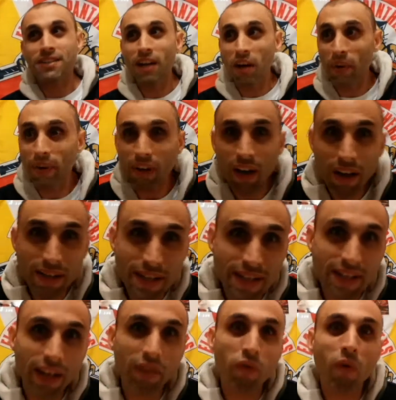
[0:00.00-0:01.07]
So we lost a
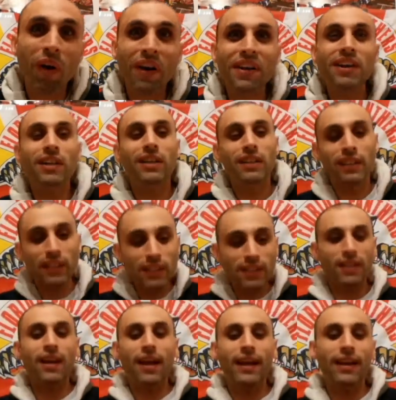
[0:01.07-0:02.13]
tough one
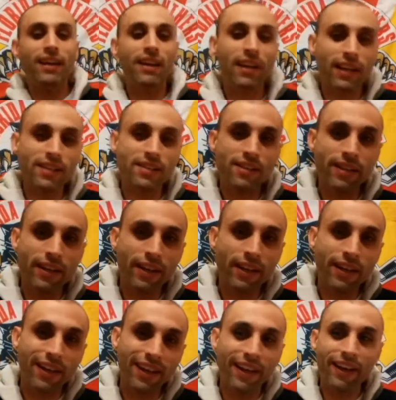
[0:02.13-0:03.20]
tonight against
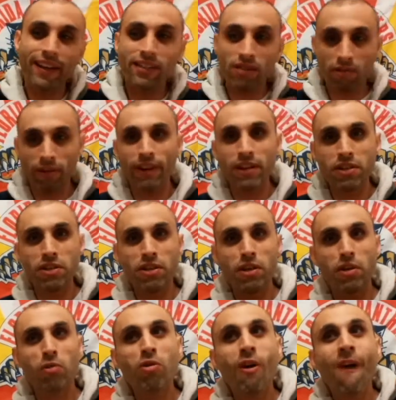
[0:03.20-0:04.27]
the Canadiens,
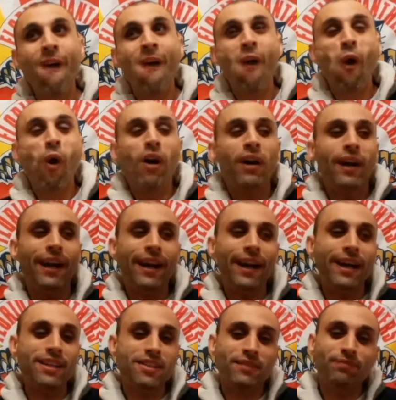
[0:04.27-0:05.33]
3-2.
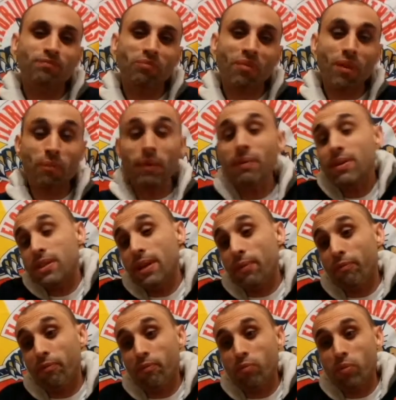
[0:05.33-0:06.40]
As pretty much
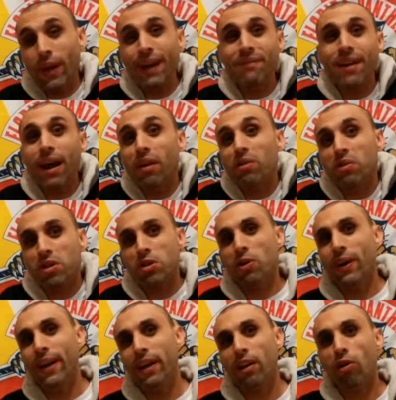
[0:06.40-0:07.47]
it came down to a
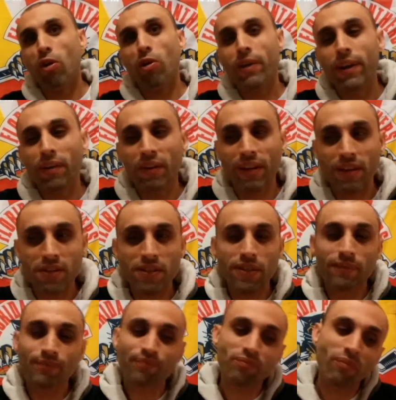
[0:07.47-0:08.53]
shorthanded goal killing us.